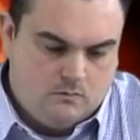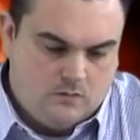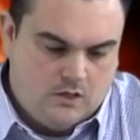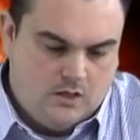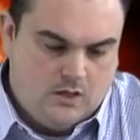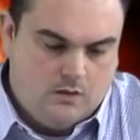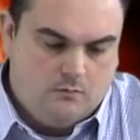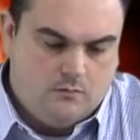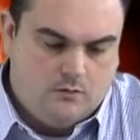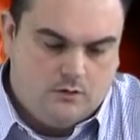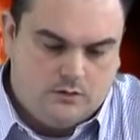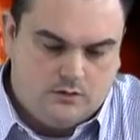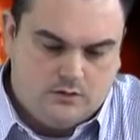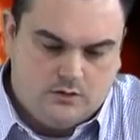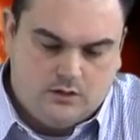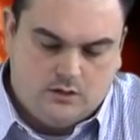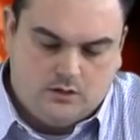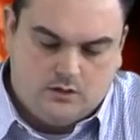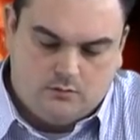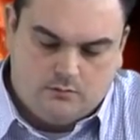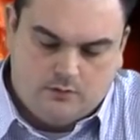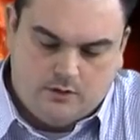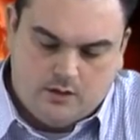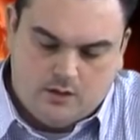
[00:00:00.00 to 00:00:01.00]
Yeah, looks
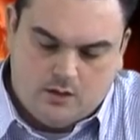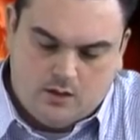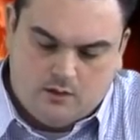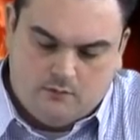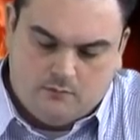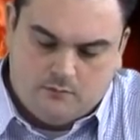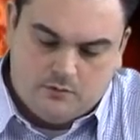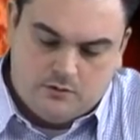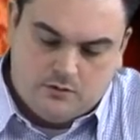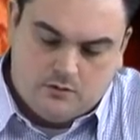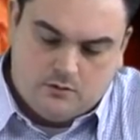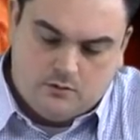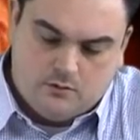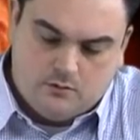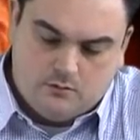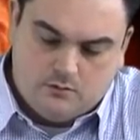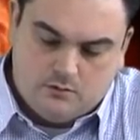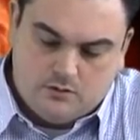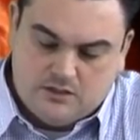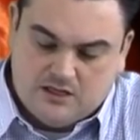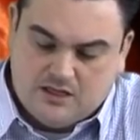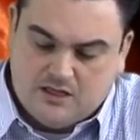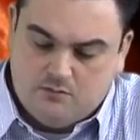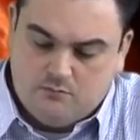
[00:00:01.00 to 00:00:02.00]
like three on all of them, so
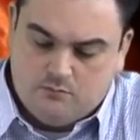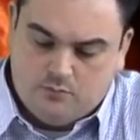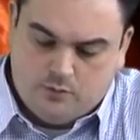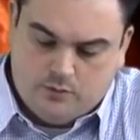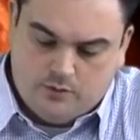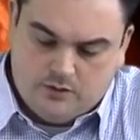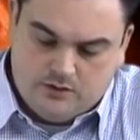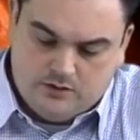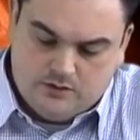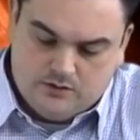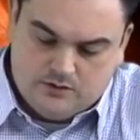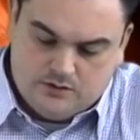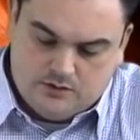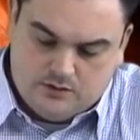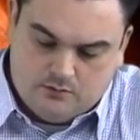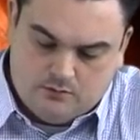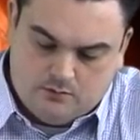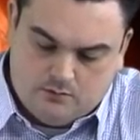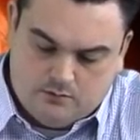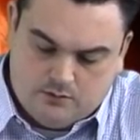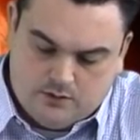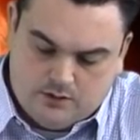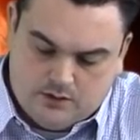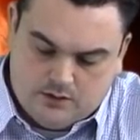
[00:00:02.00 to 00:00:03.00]

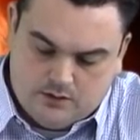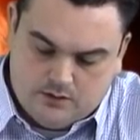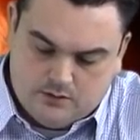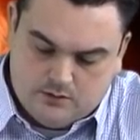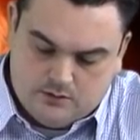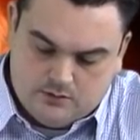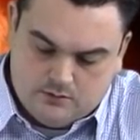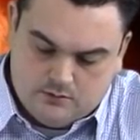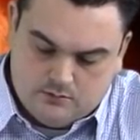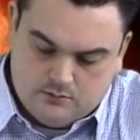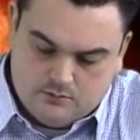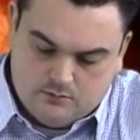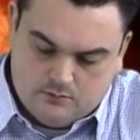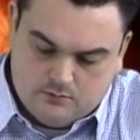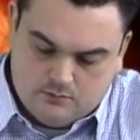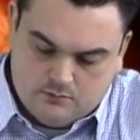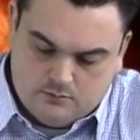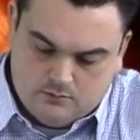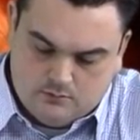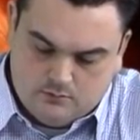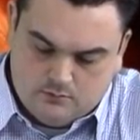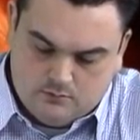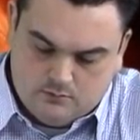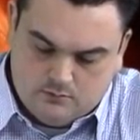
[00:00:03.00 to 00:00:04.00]
10.0 days.
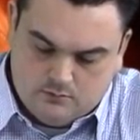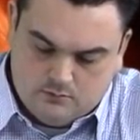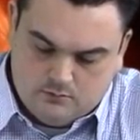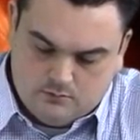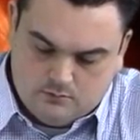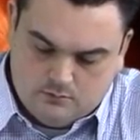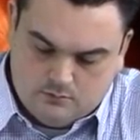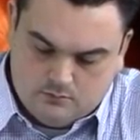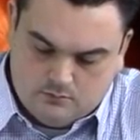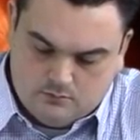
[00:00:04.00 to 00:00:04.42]
Perfect.